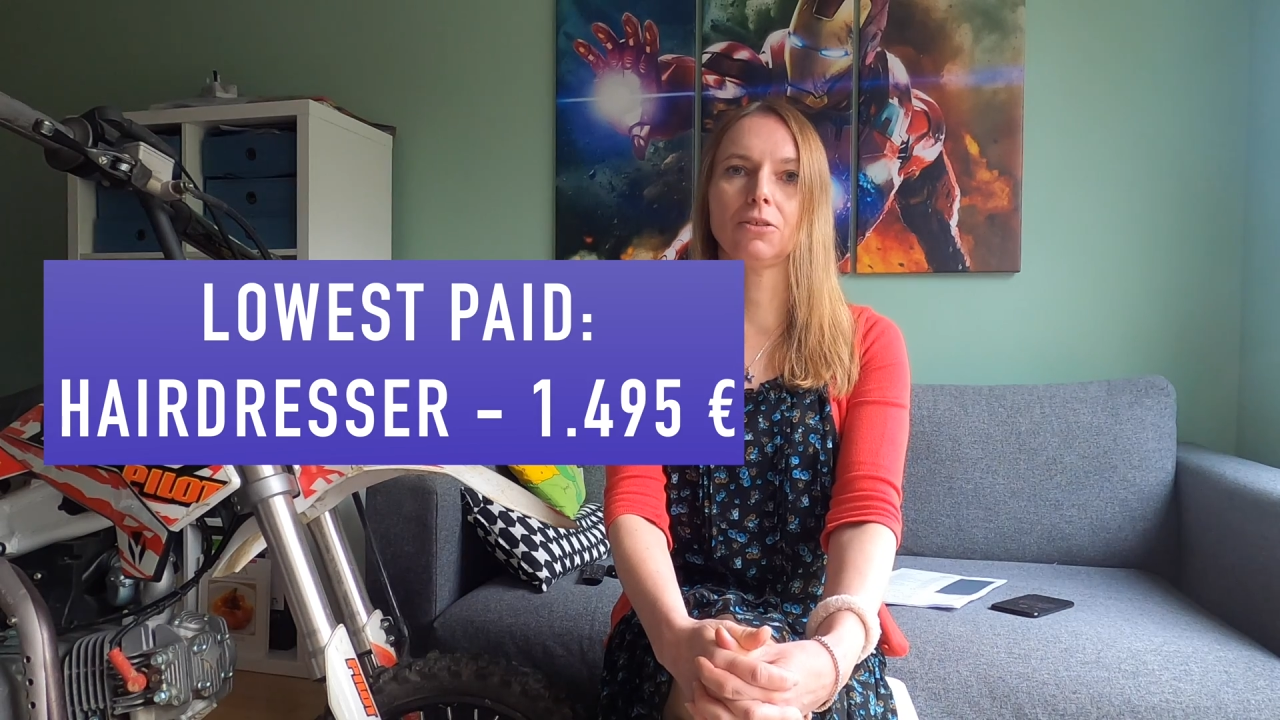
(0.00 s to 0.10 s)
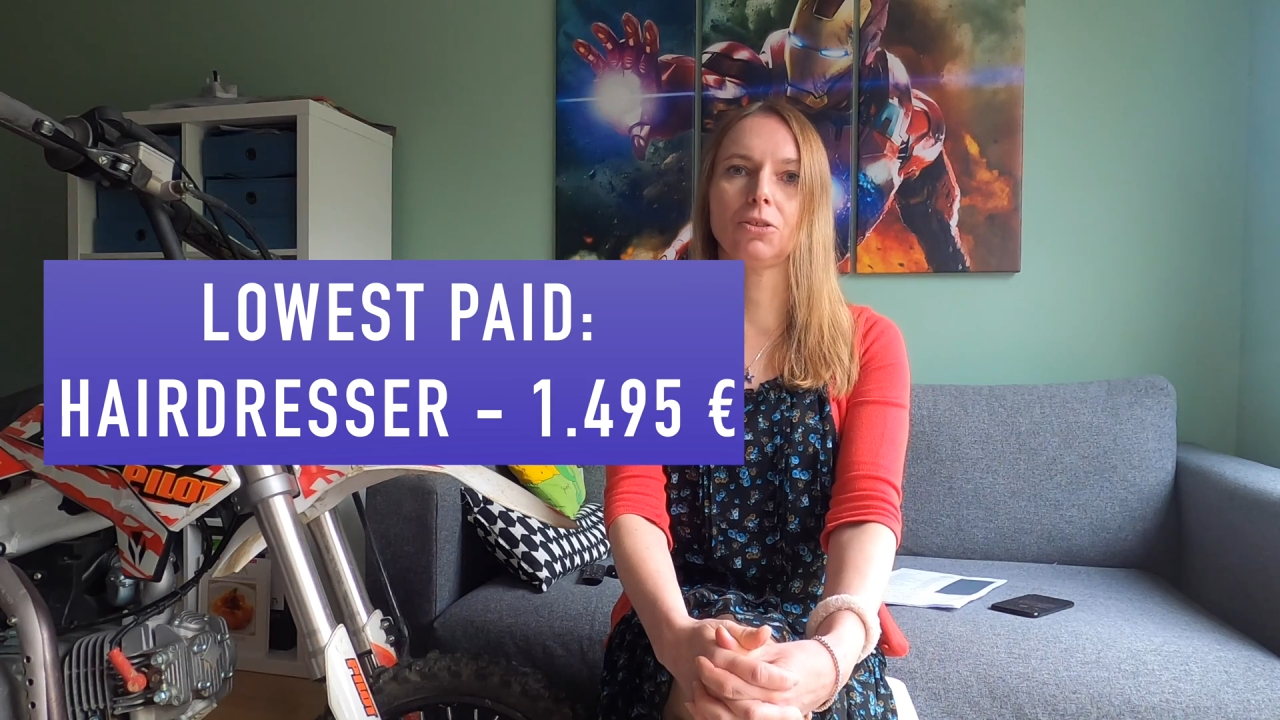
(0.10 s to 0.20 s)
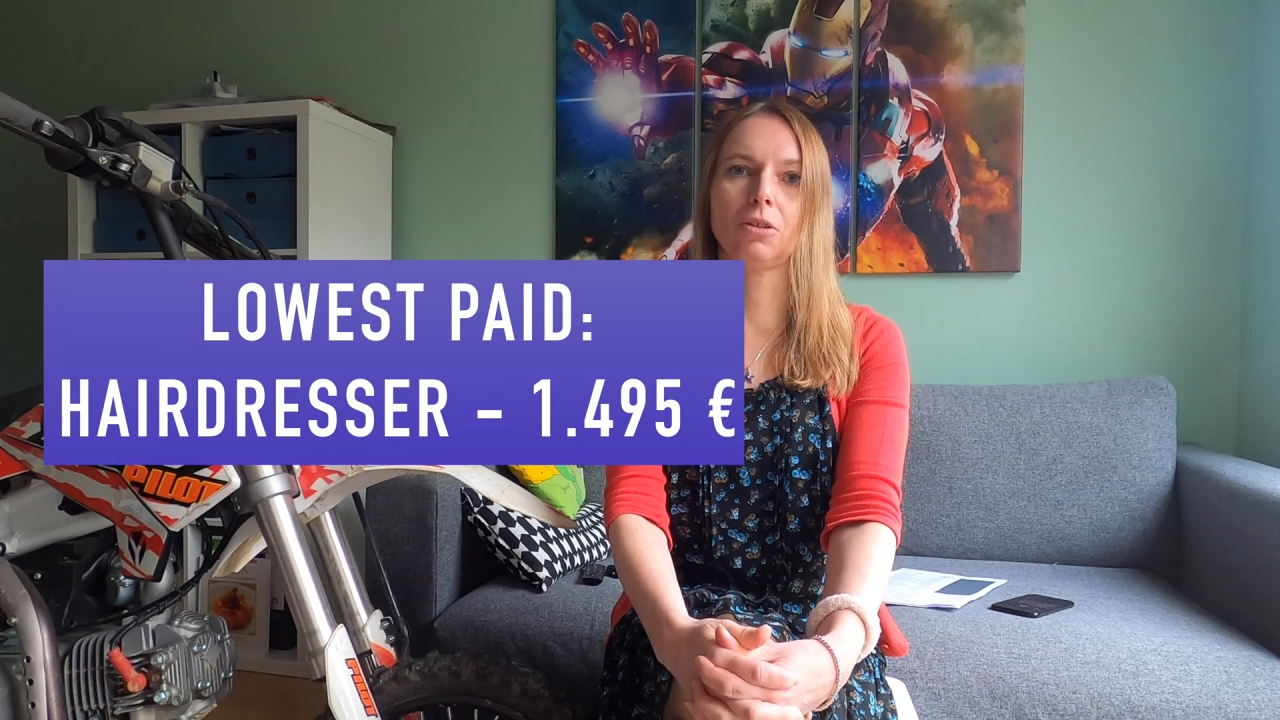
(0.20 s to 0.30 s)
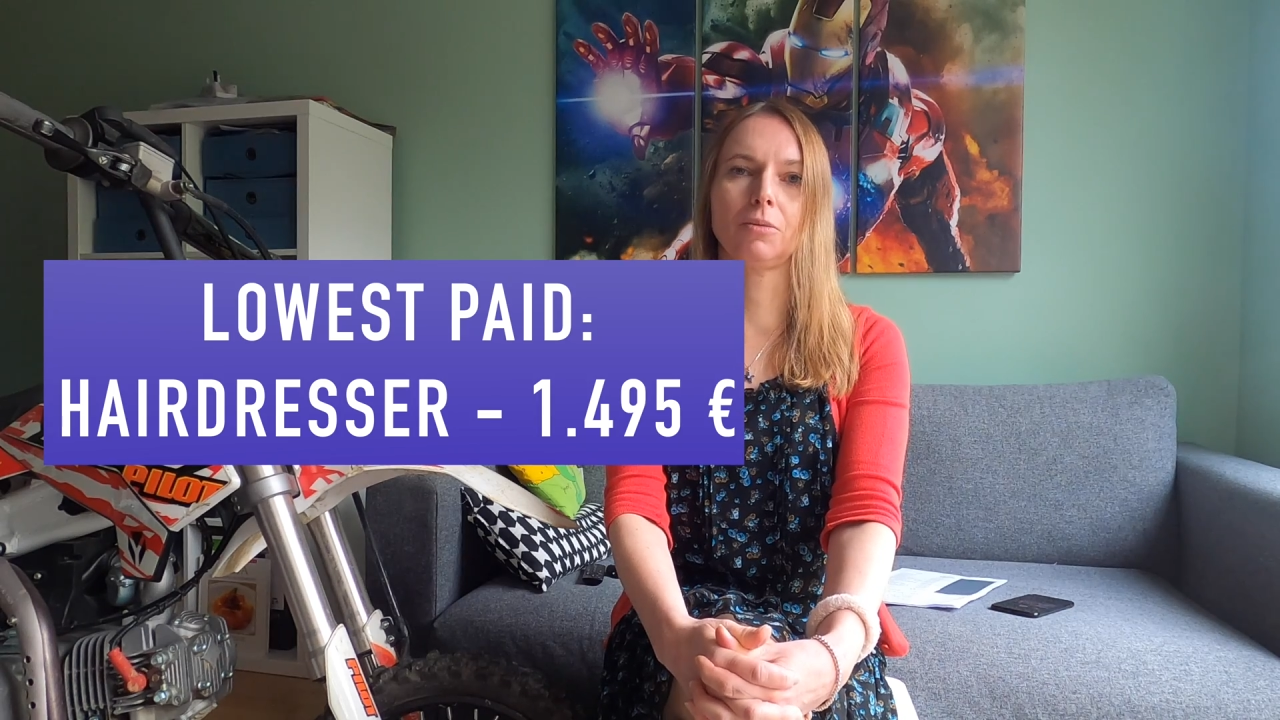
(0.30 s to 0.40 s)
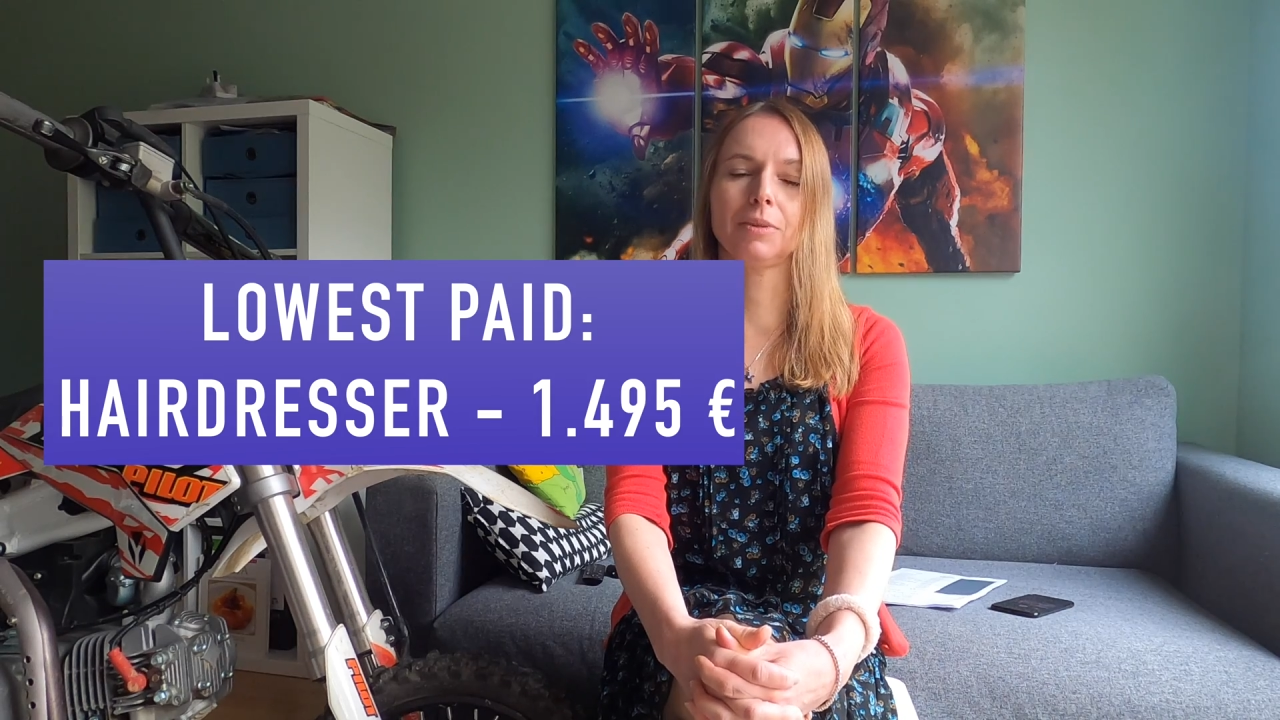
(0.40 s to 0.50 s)

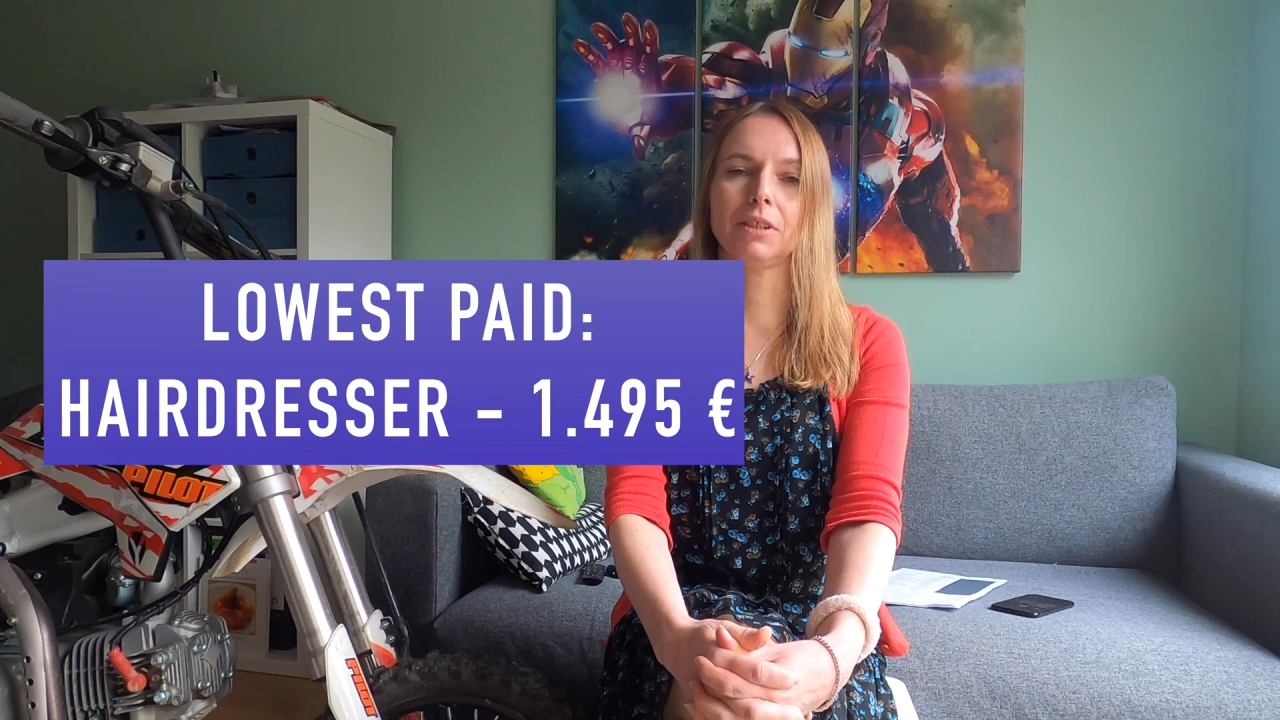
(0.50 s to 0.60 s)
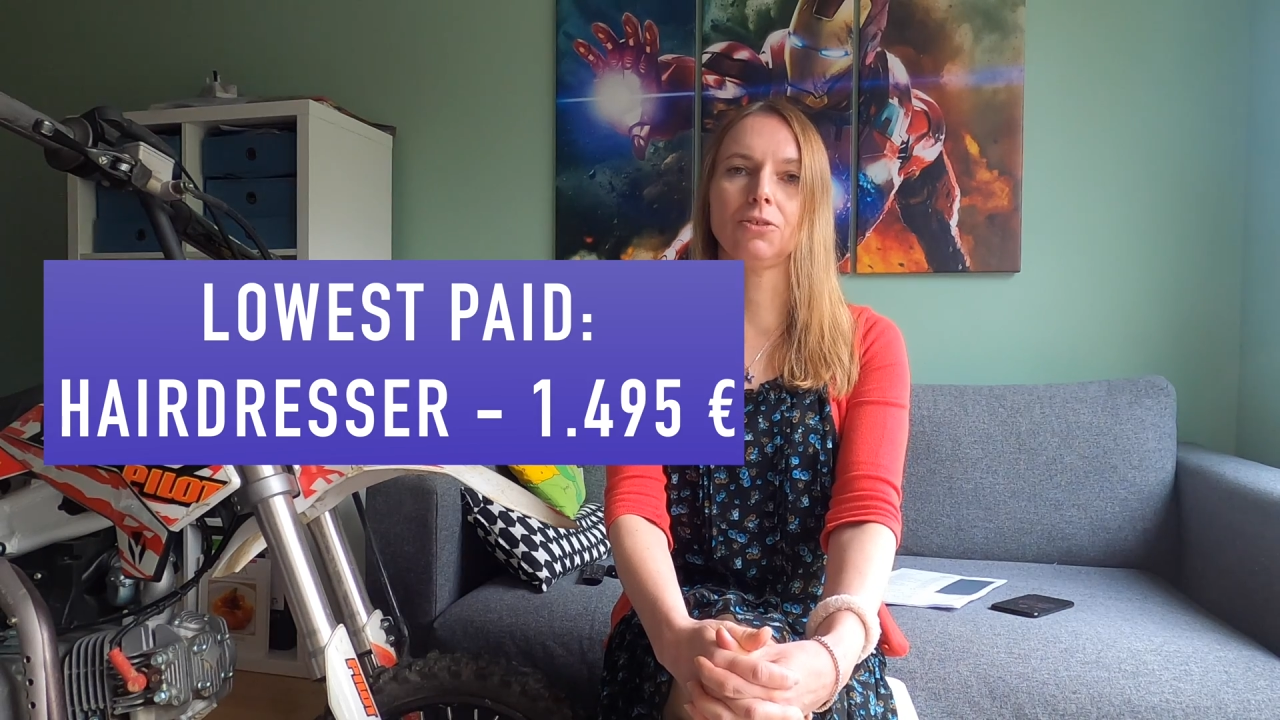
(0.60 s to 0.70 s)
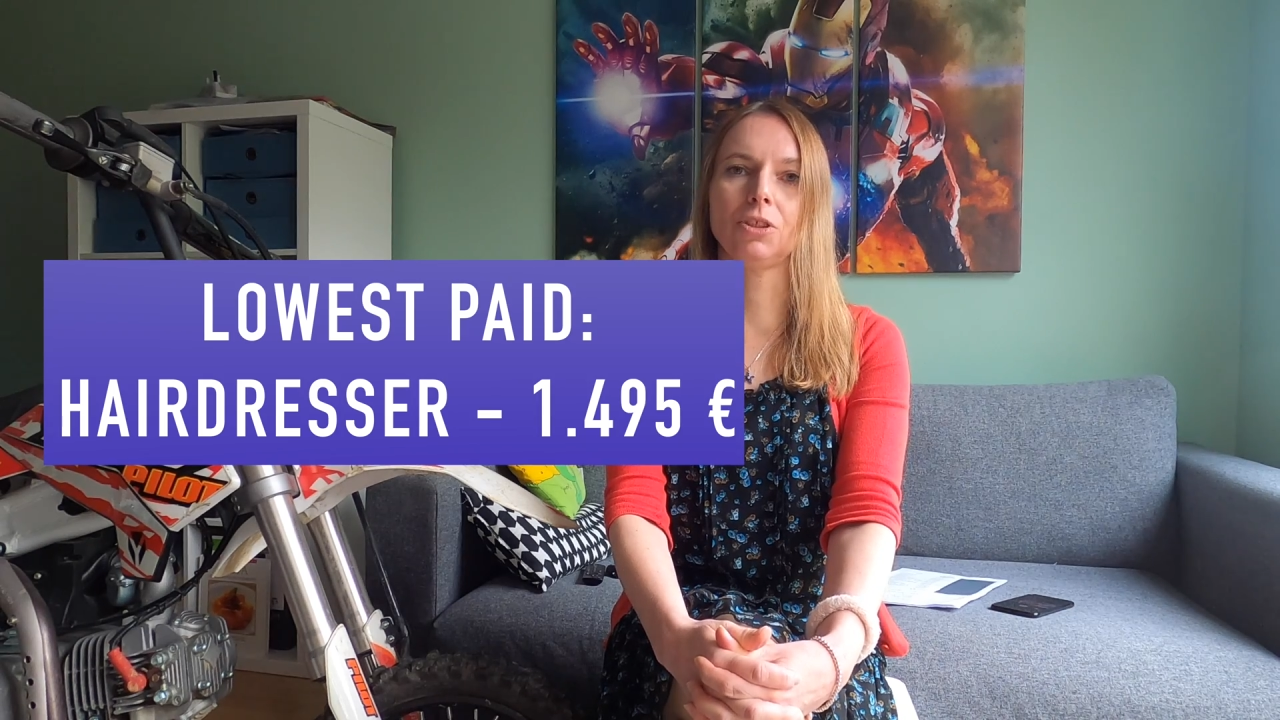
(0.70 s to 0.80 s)
jobs in